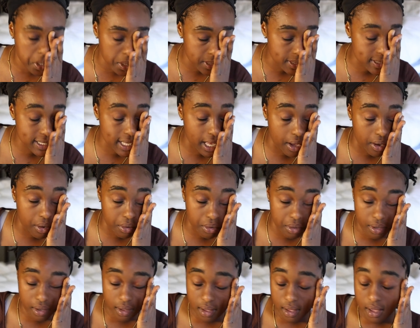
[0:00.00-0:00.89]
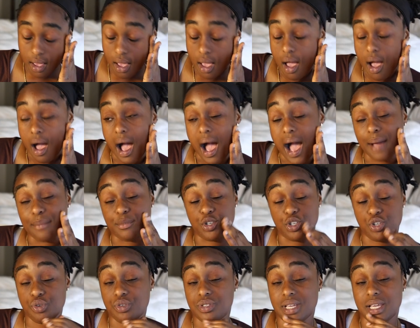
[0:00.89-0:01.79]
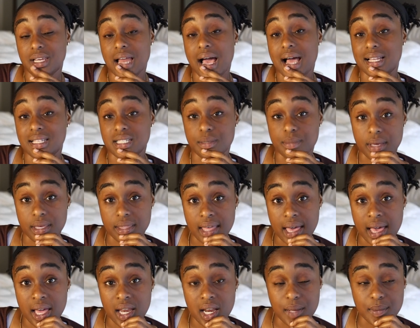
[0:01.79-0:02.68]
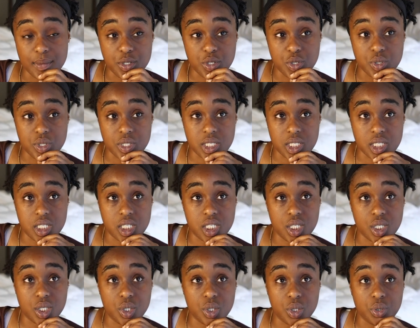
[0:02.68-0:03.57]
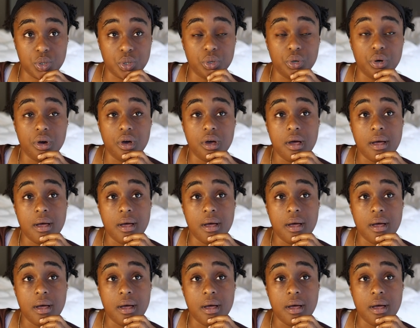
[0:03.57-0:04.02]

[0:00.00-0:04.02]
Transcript: So I'm choosing not to be that. I'm choosing to,